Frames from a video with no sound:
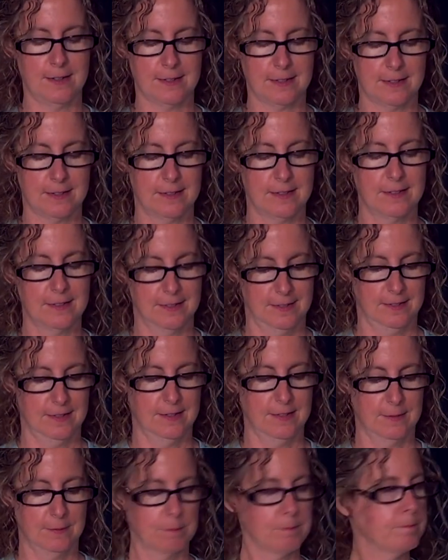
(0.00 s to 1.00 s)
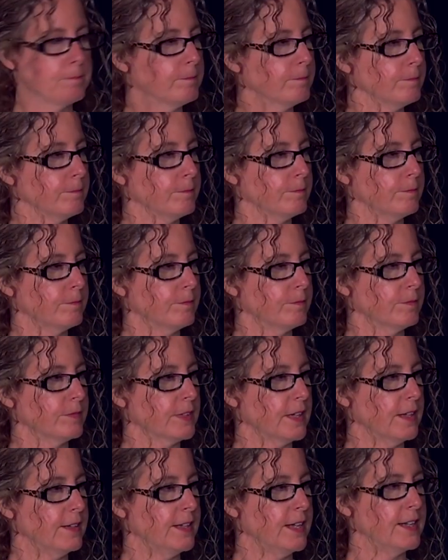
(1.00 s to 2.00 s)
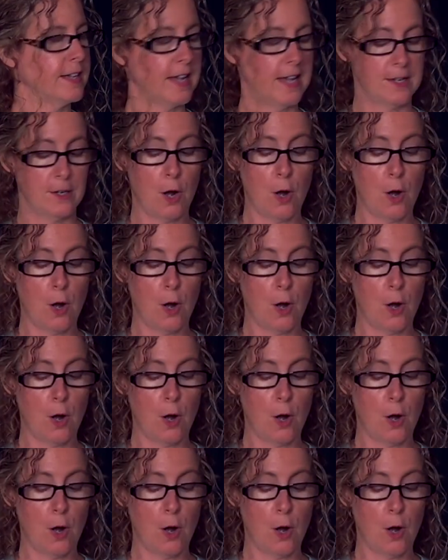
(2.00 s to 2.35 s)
And people can take their dogs there too. They can.